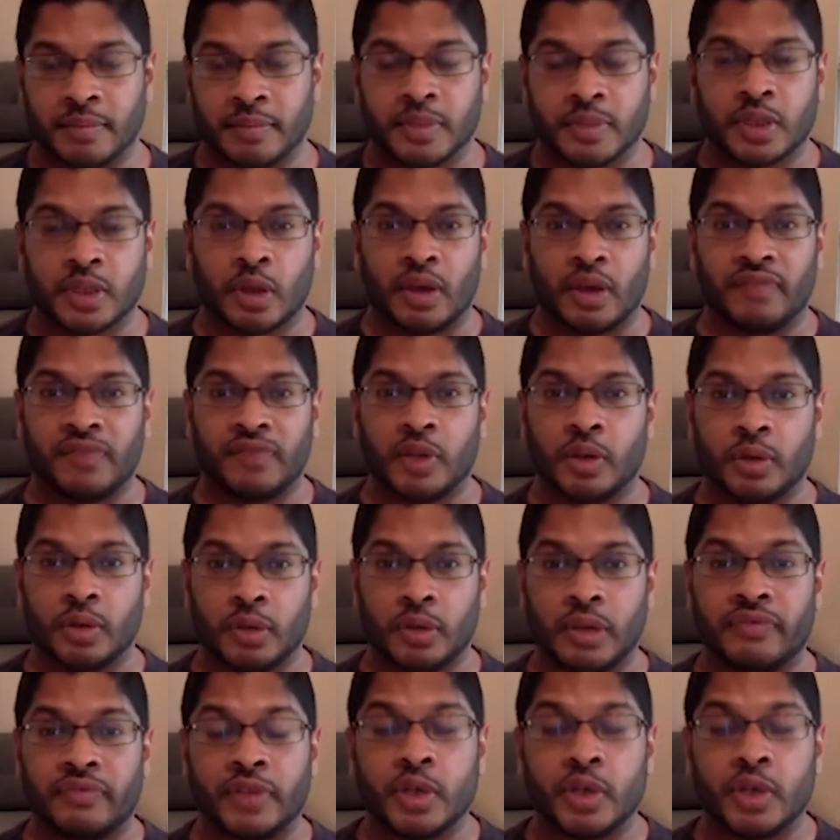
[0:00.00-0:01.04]
So if
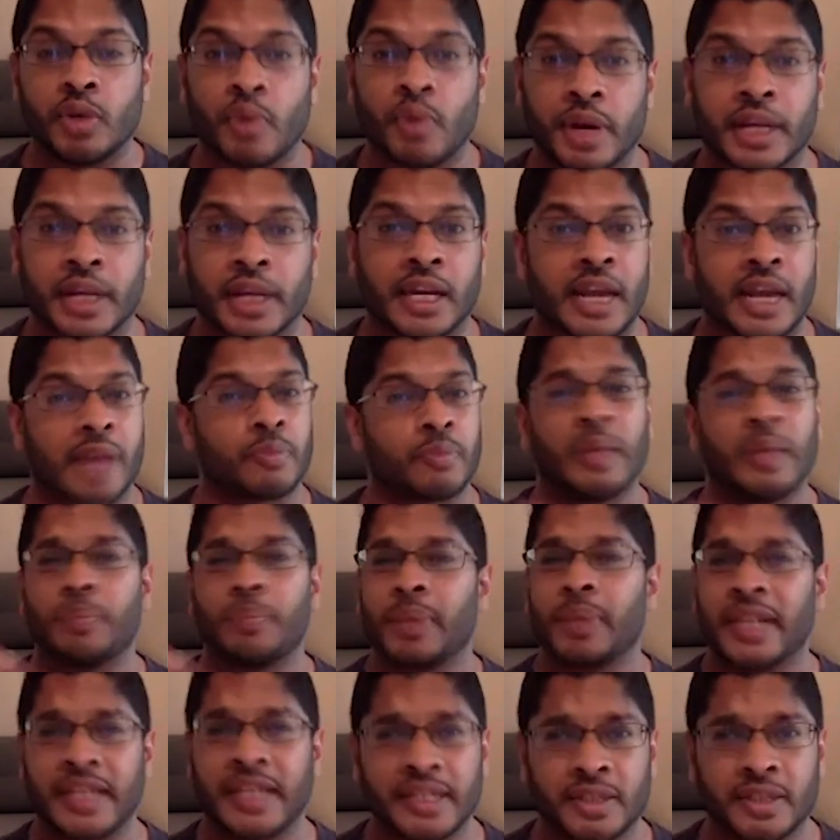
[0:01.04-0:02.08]
you do want to connect with me,
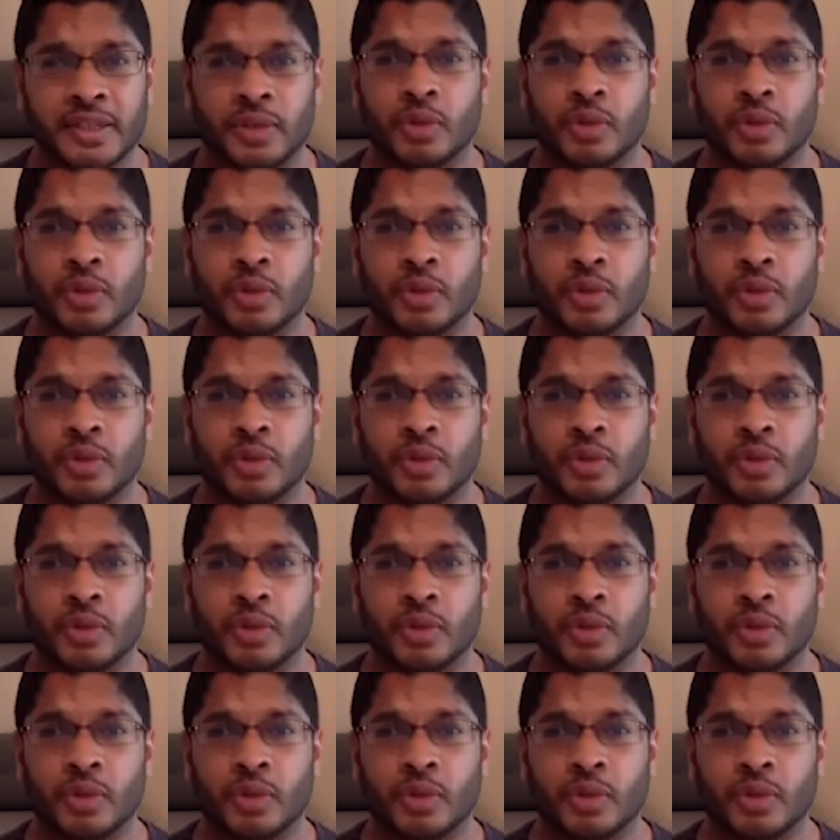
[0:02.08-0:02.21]
please do,